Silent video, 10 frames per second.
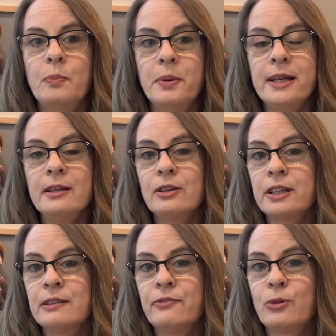be
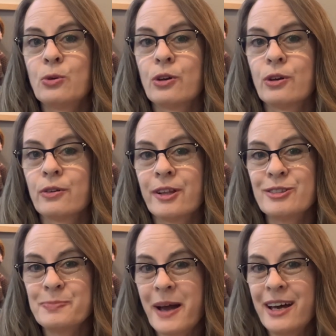looking for
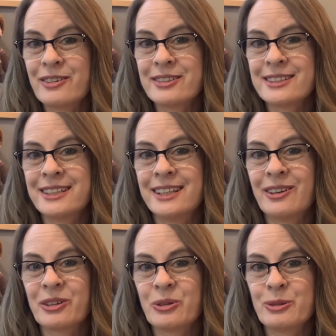those patterns that
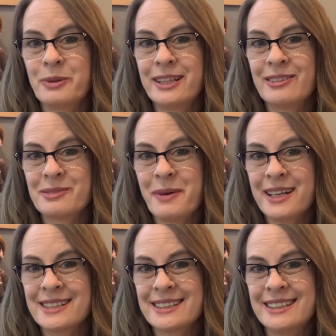are going to be in those
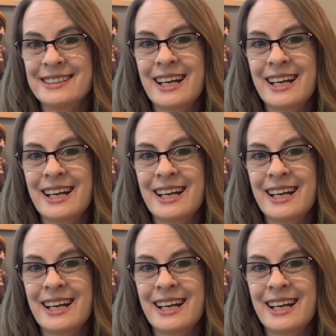magazines.